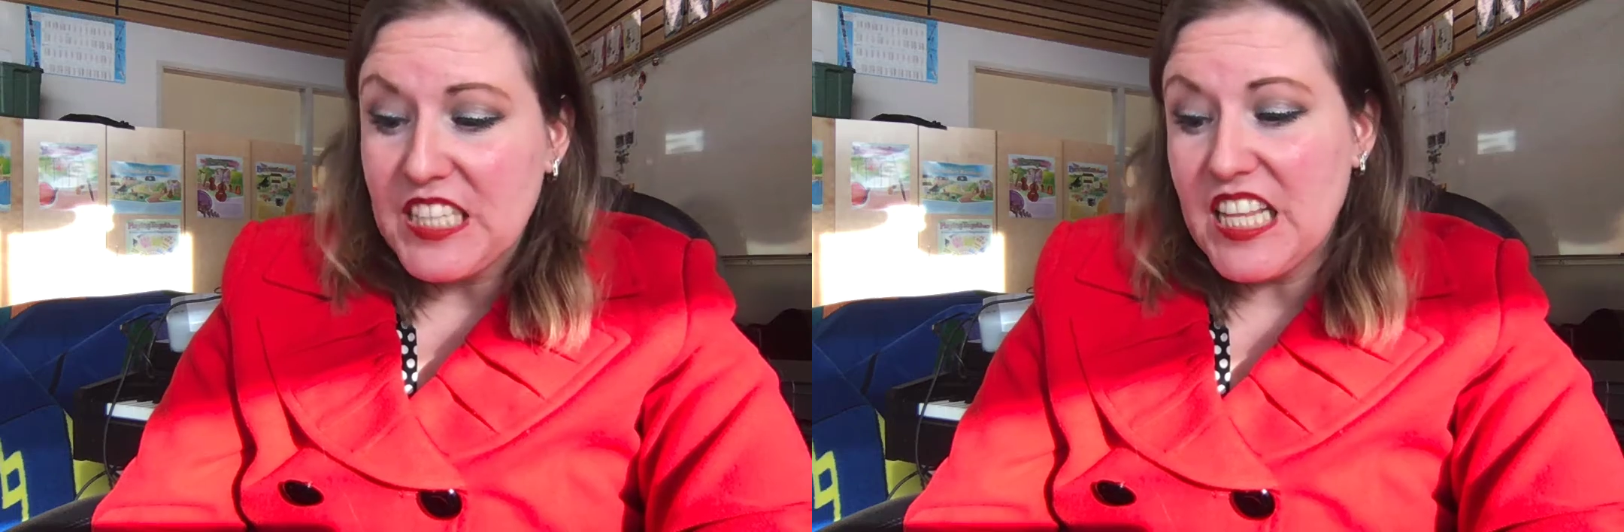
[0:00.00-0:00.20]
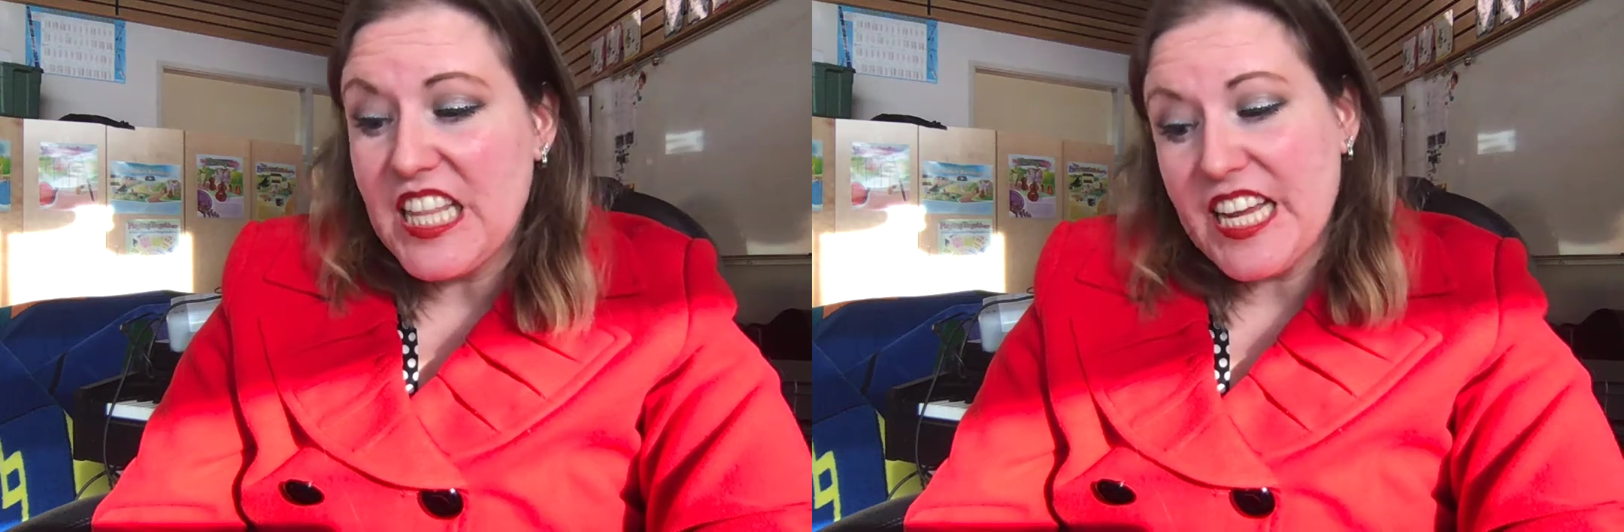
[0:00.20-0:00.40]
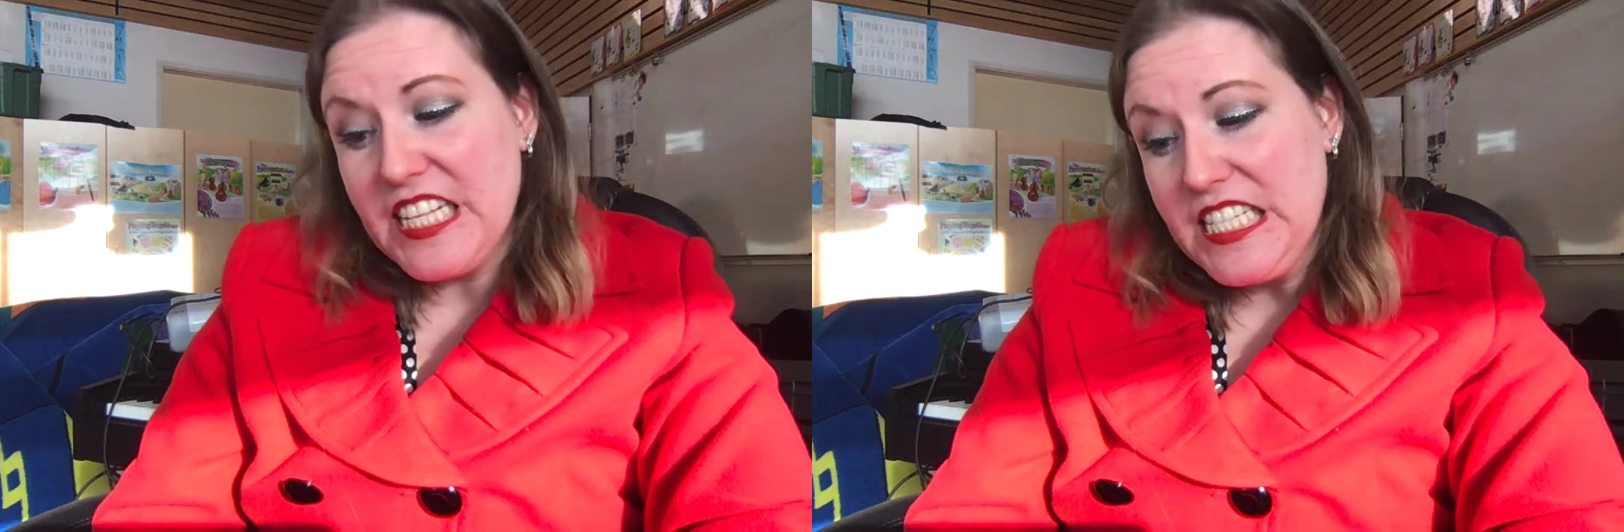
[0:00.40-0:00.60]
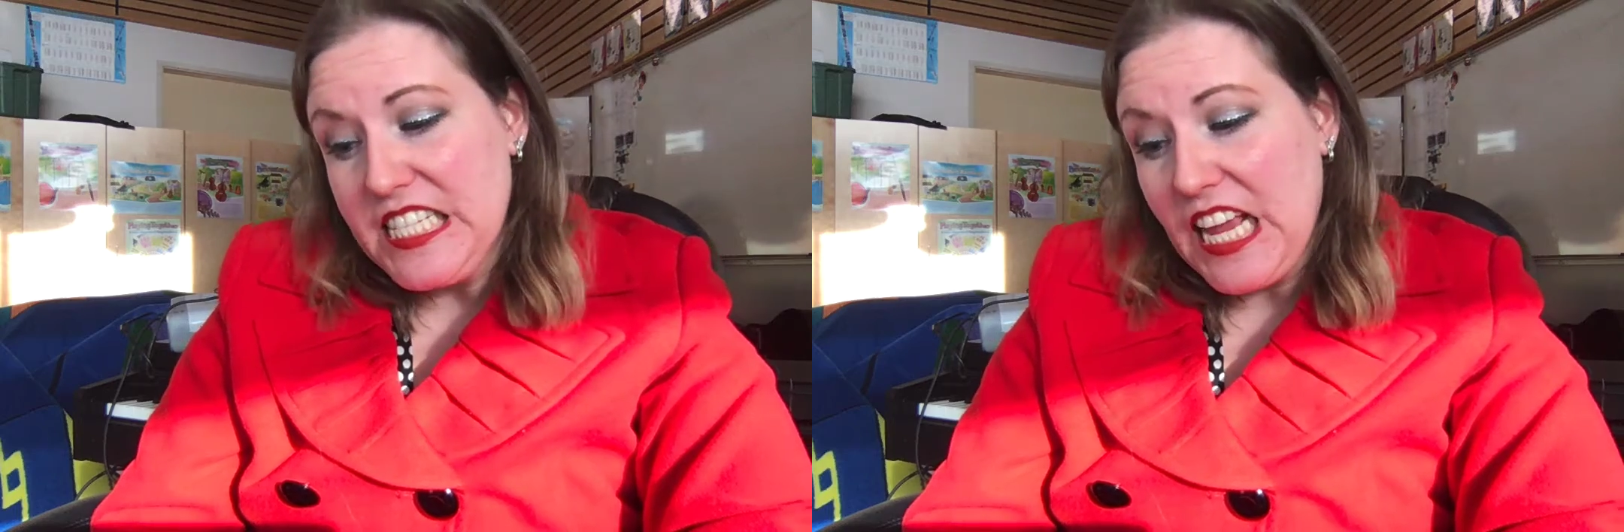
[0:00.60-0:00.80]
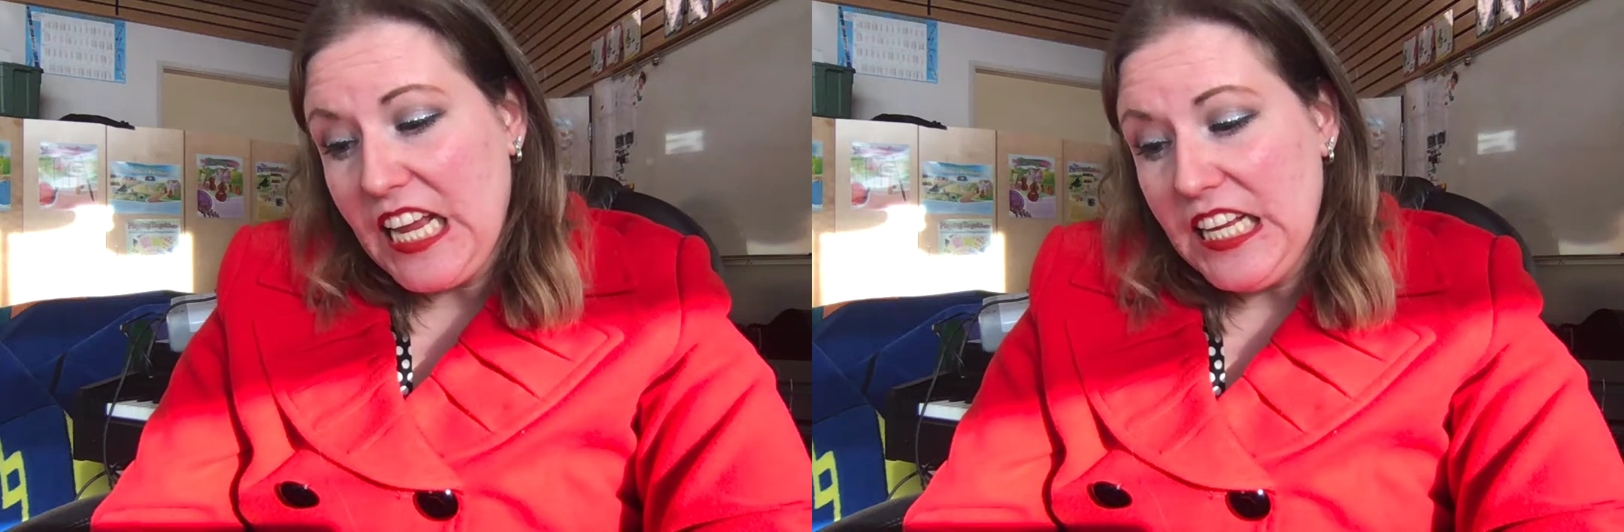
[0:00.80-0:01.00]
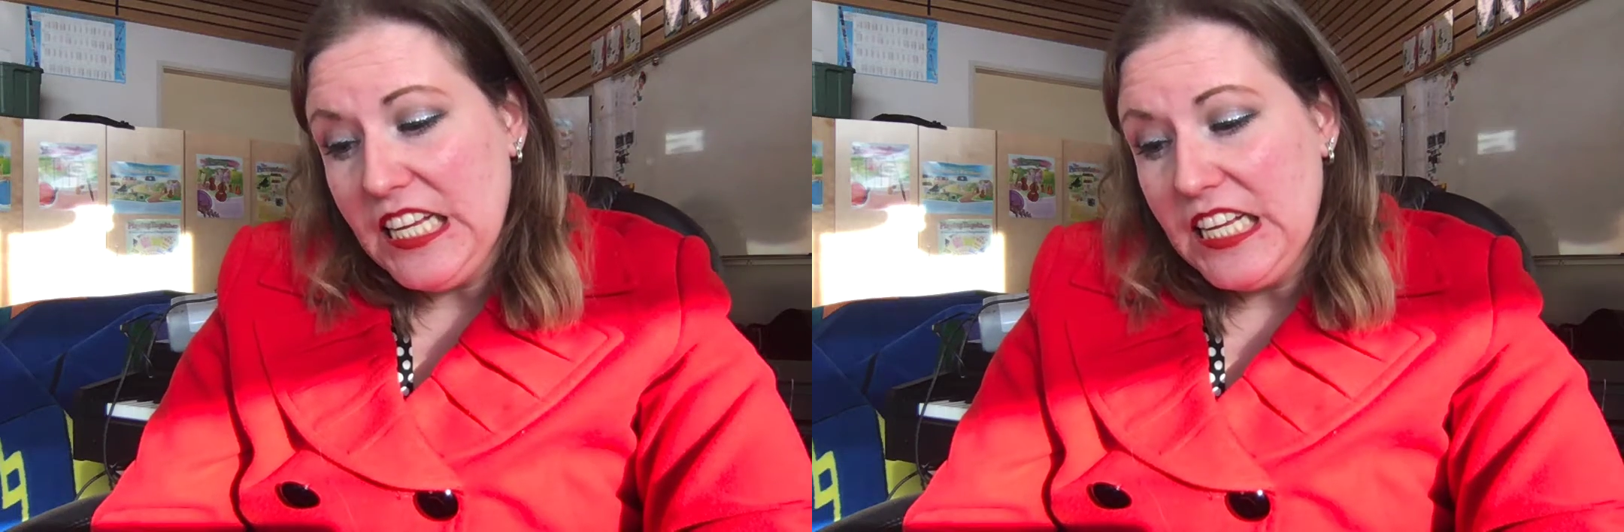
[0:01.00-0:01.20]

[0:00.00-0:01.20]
that they can sing,